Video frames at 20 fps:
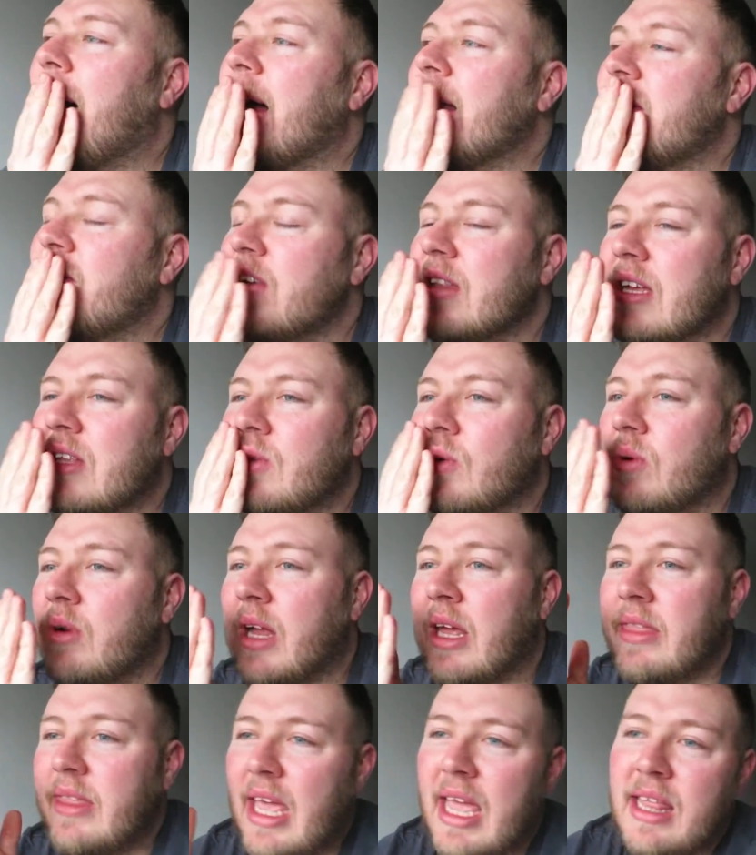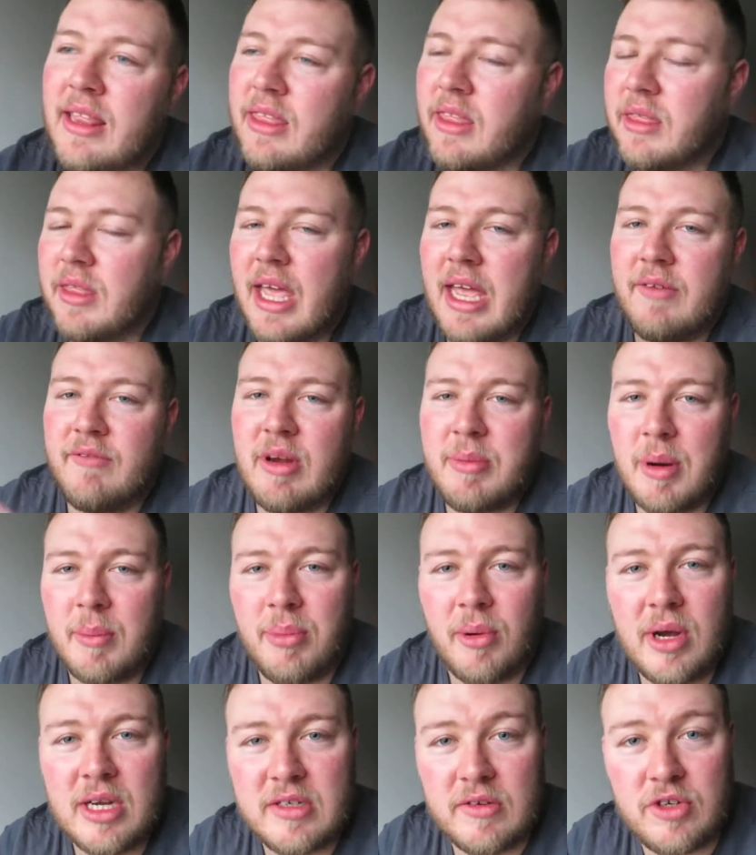really don't. And then Reaper
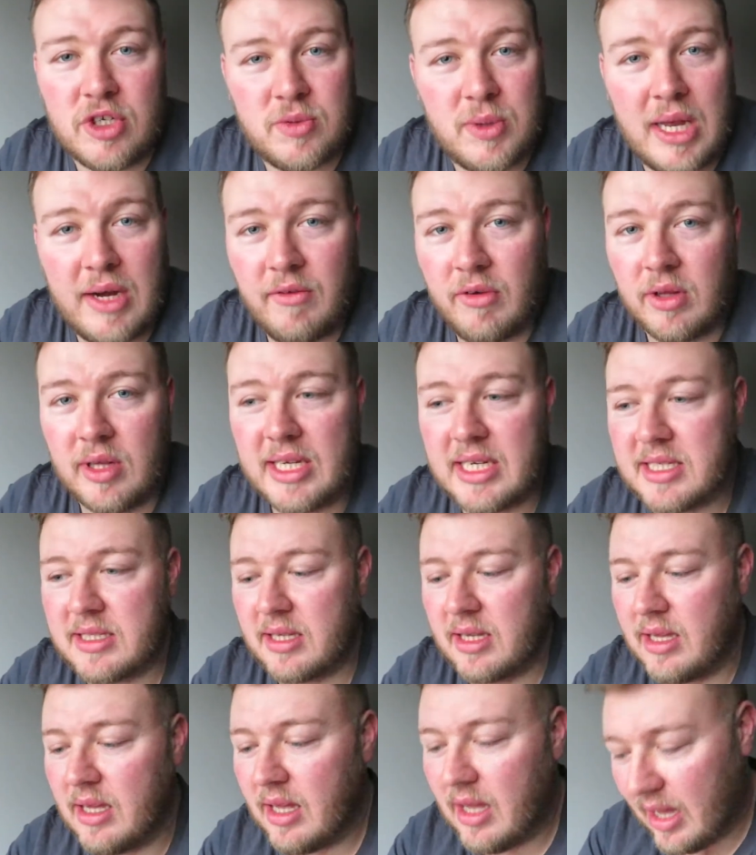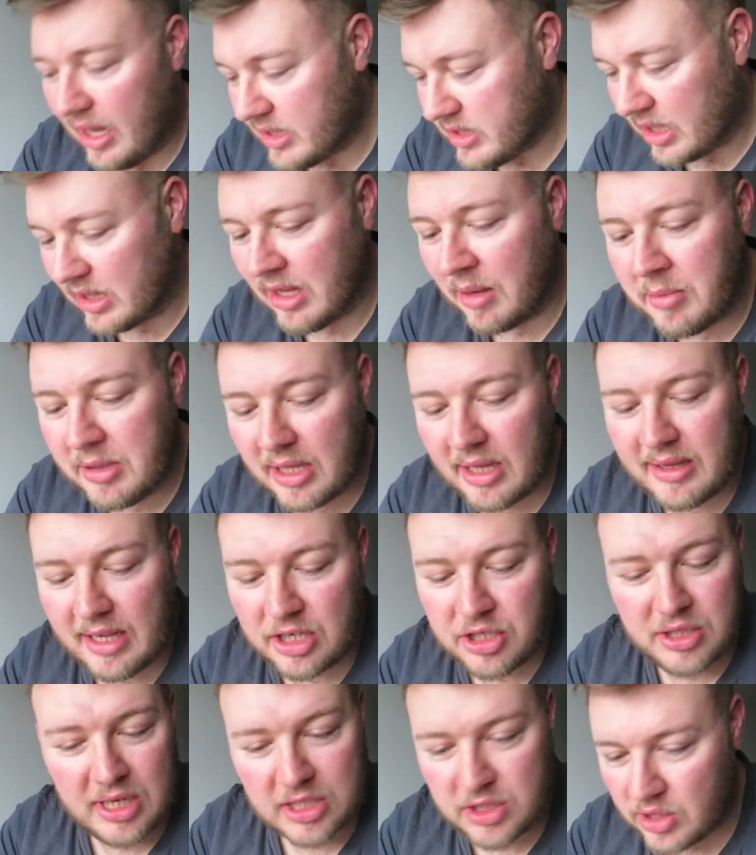Boys have just went and released, as a limited
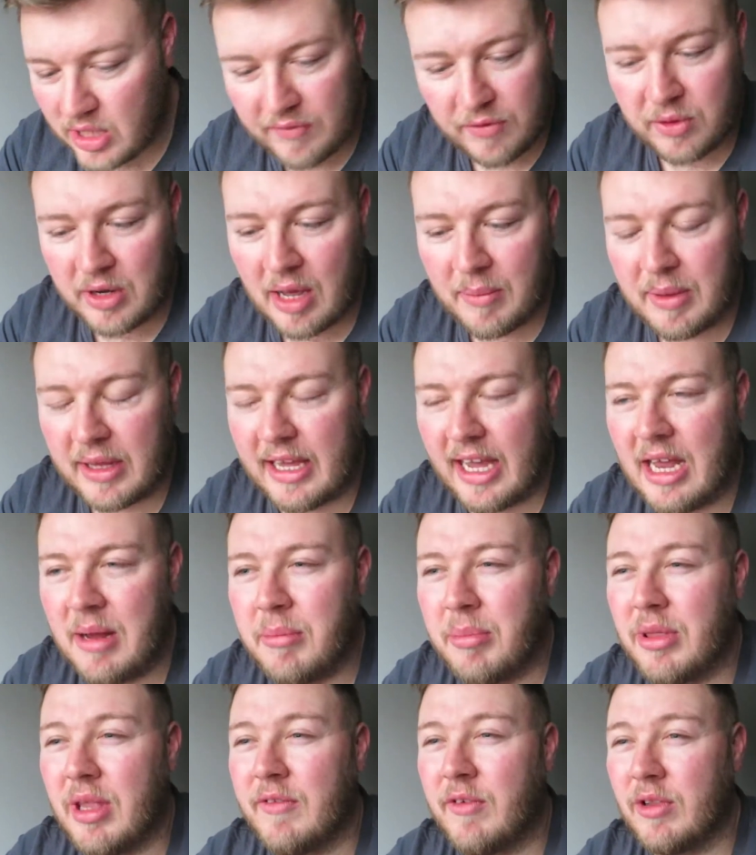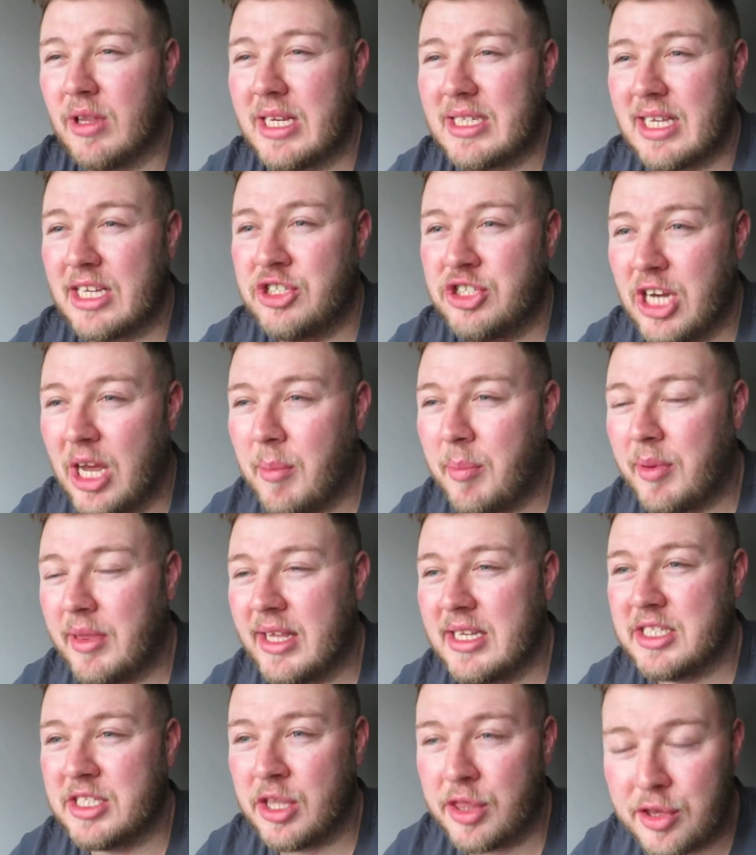edition, it's never going to happen again, but they've released a chip
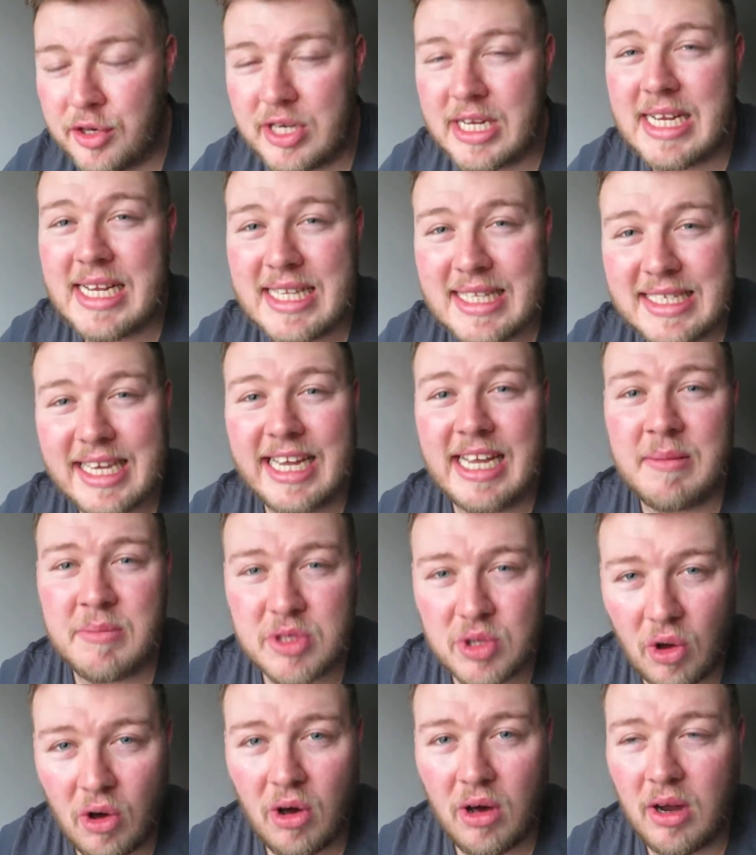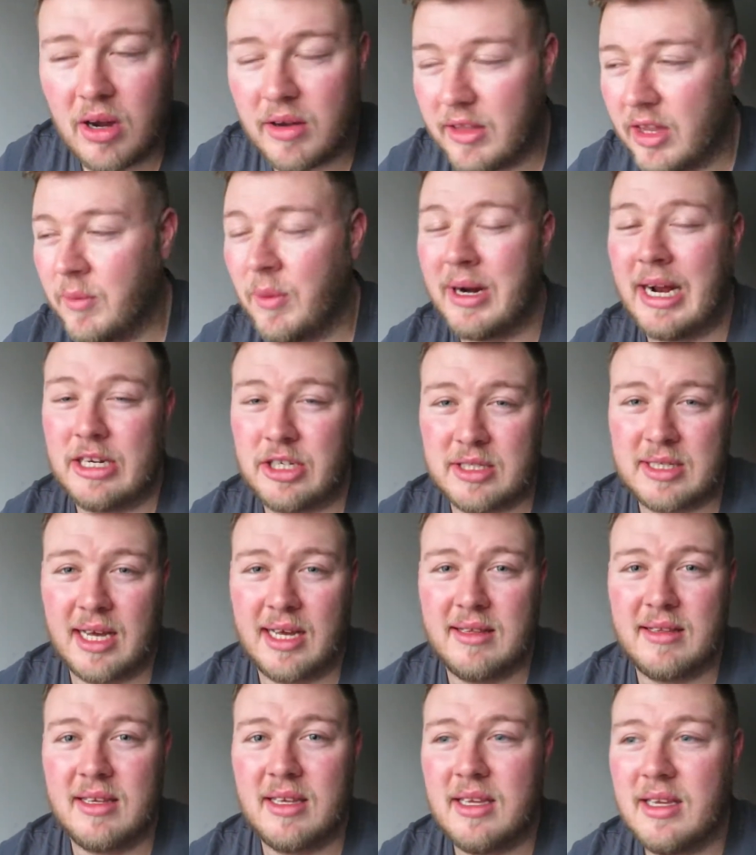that's 3 times hotter than the one I just
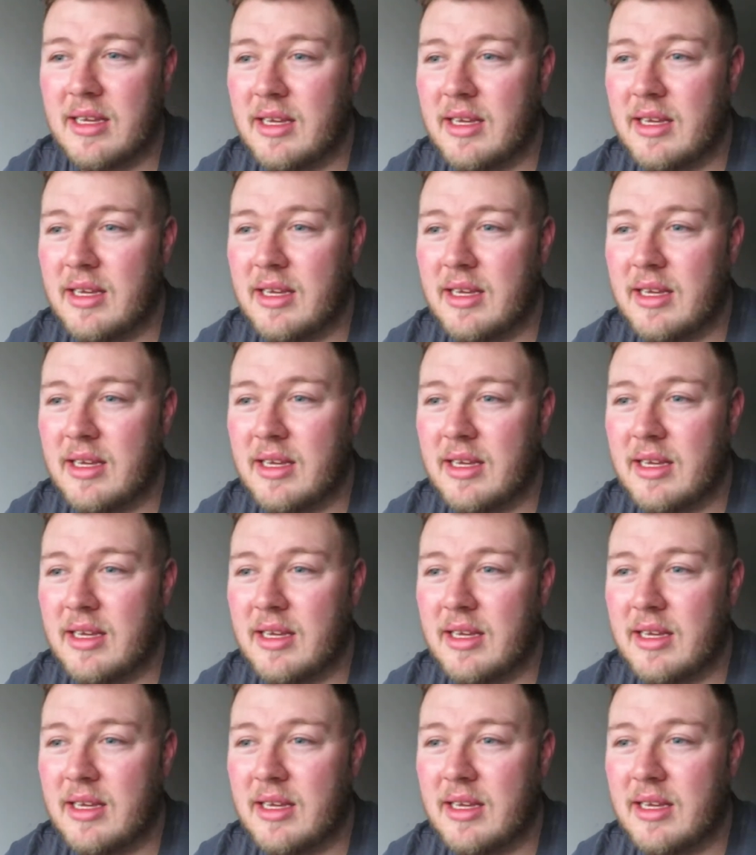had.